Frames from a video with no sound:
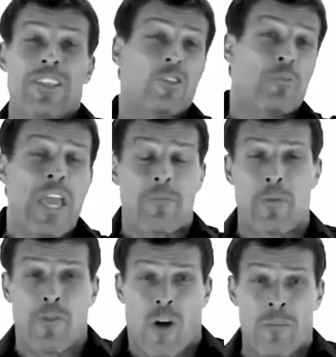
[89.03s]
that's peak
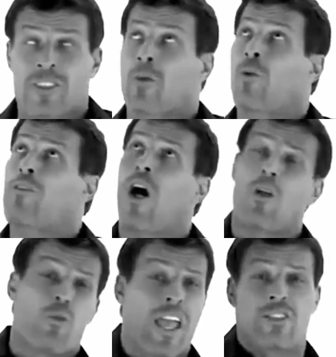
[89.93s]
performance and we've
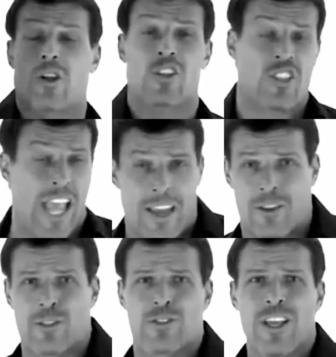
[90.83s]
all raised our
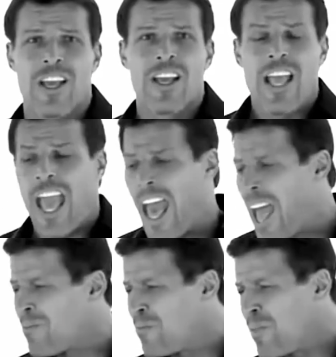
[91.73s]
standards,
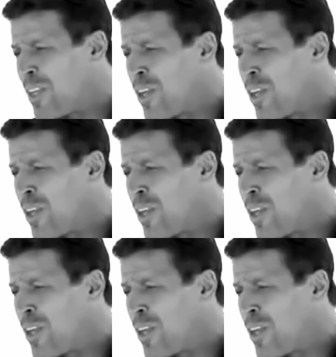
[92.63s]
and